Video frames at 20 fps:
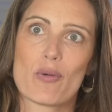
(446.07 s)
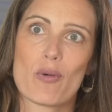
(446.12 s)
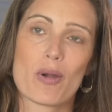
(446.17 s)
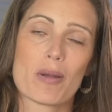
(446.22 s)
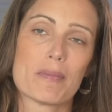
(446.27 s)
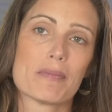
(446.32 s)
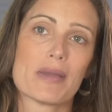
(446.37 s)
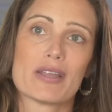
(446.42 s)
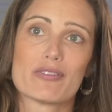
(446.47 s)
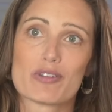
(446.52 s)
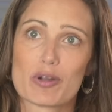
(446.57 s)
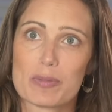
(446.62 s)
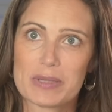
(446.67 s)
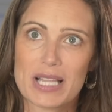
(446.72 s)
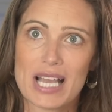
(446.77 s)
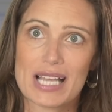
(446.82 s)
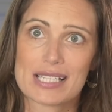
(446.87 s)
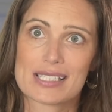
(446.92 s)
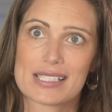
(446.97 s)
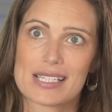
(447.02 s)
or
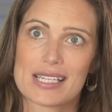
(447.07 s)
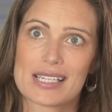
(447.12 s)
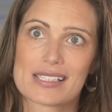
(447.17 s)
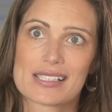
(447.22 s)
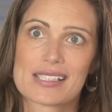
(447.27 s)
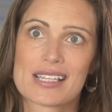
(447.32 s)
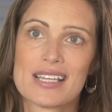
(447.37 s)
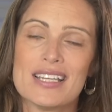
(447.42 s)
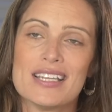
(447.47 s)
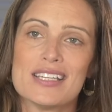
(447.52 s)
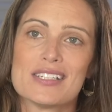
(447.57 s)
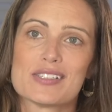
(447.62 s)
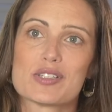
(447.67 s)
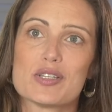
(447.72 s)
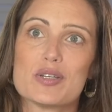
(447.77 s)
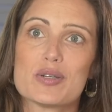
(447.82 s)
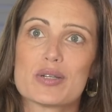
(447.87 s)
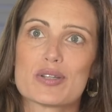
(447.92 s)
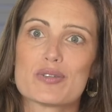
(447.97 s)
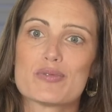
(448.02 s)
microplastics.
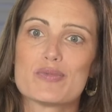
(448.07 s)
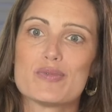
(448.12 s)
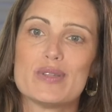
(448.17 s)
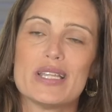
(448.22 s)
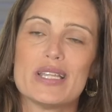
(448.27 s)
So you could